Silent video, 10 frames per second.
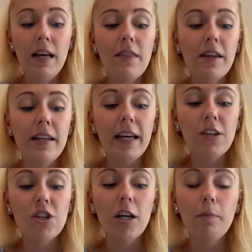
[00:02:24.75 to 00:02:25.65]
That
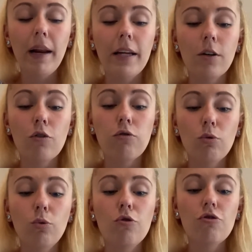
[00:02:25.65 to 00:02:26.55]
nature had played a
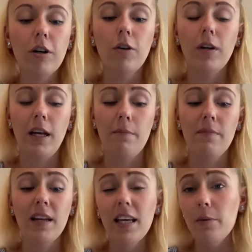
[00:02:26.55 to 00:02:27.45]
cruel trick on him,
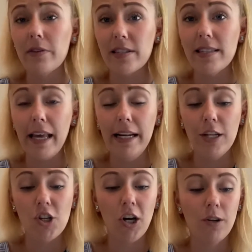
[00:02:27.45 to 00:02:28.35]
and he was a sickly
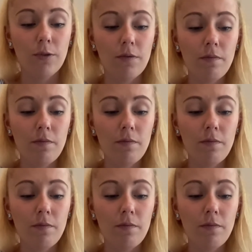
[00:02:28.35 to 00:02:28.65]
child.